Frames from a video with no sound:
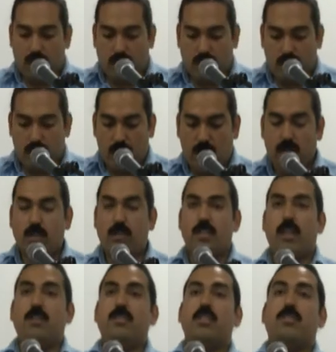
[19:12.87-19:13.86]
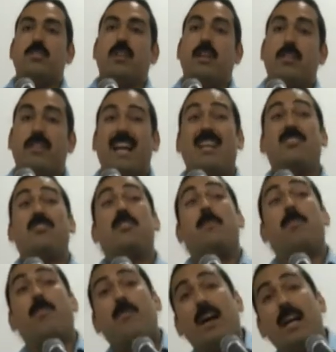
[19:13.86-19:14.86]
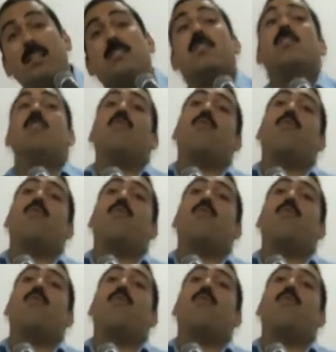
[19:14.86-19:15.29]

gels it together and actually provides